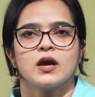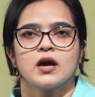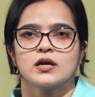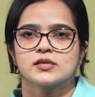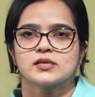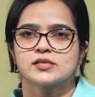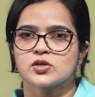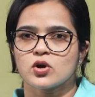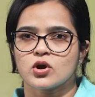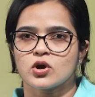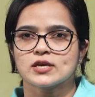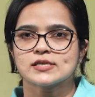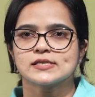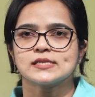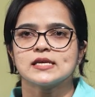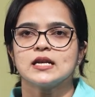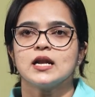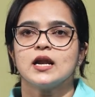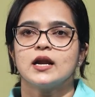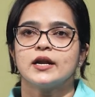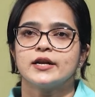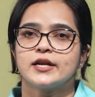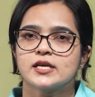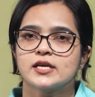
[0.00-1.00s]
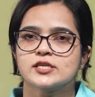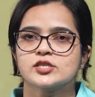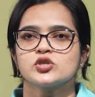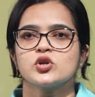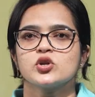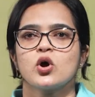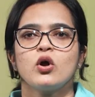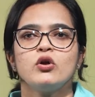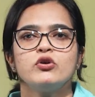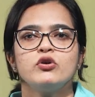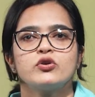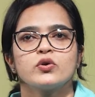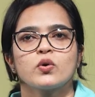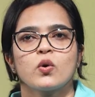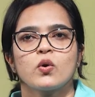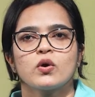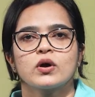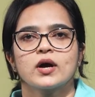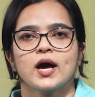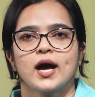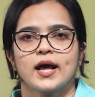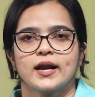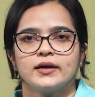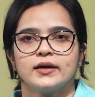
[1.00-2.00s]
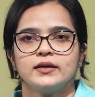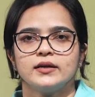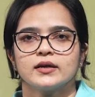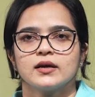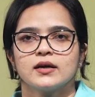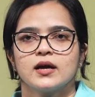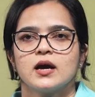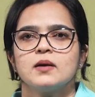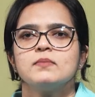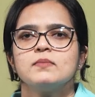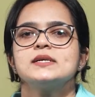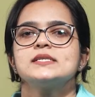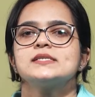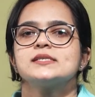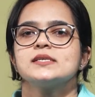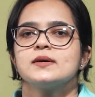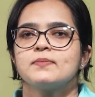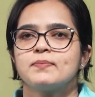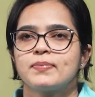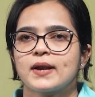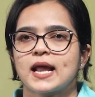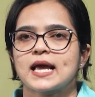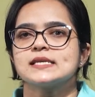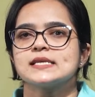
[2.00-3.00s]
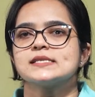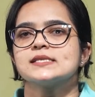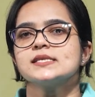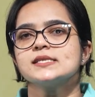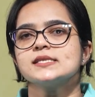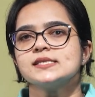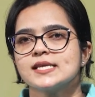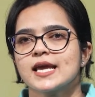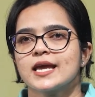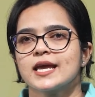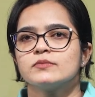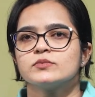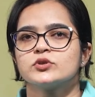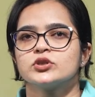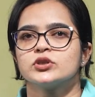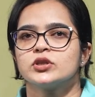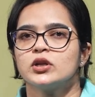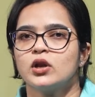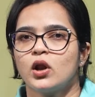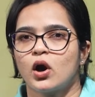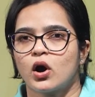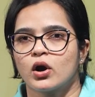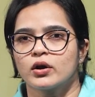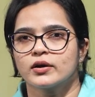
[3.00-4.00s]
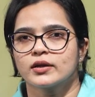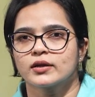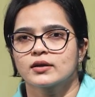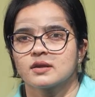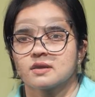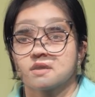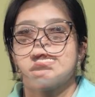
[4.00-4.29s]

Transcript: A solar cell does not draw current but supplies the same to the load.